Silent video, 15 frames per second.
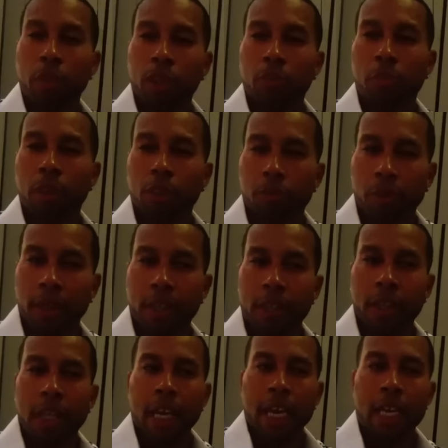much, much bigger.
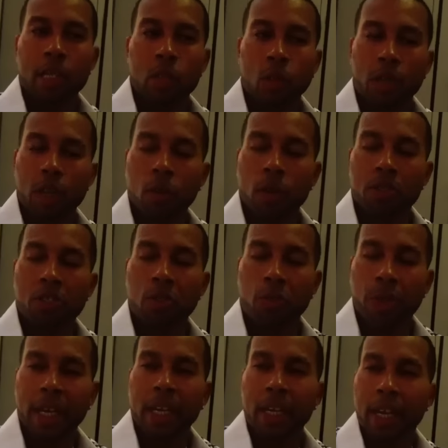And so he wants to
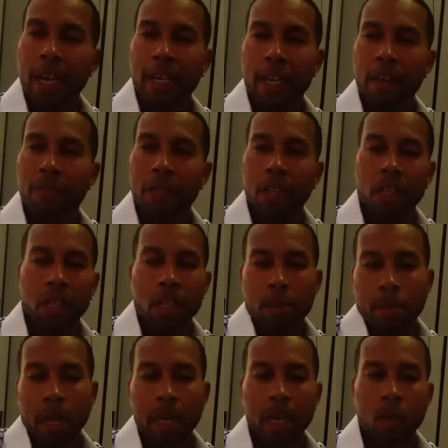reign in light heavy, and
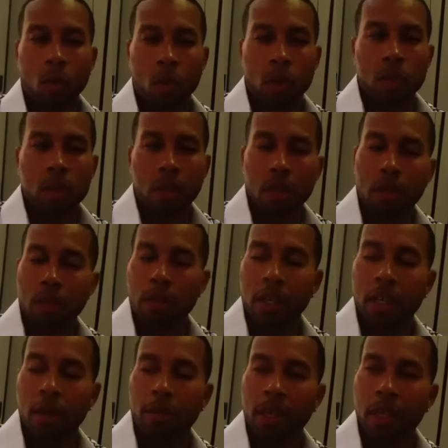anybody that wants it, you know, can
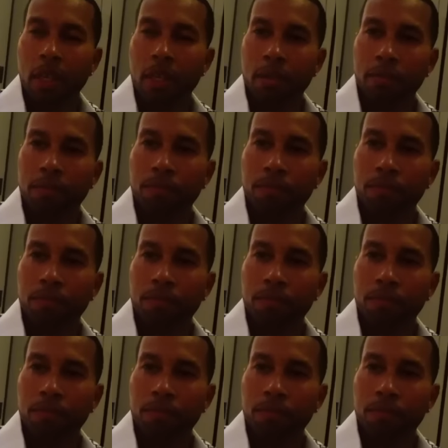come and get it.